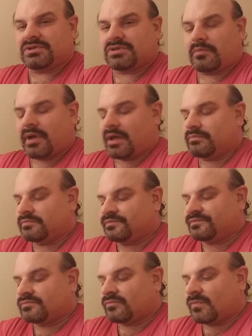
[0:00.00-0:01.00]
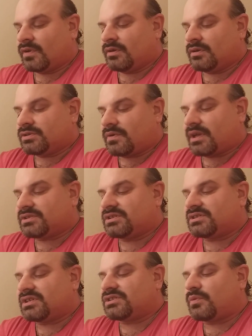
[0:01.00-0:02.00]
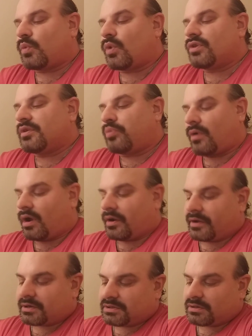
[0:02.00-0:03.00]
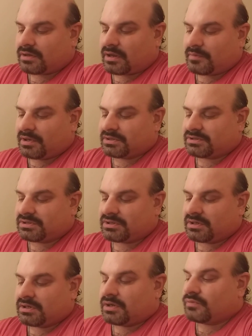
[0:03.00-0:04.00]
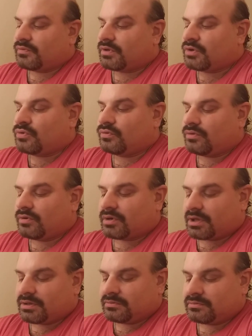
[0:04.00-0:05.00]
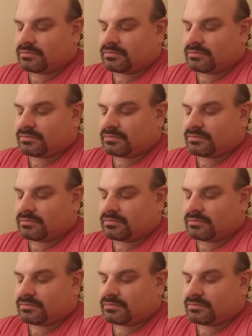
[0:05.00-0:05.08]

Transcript: so bad. So I guess it's a worthy product. I mean, it's really cool looking.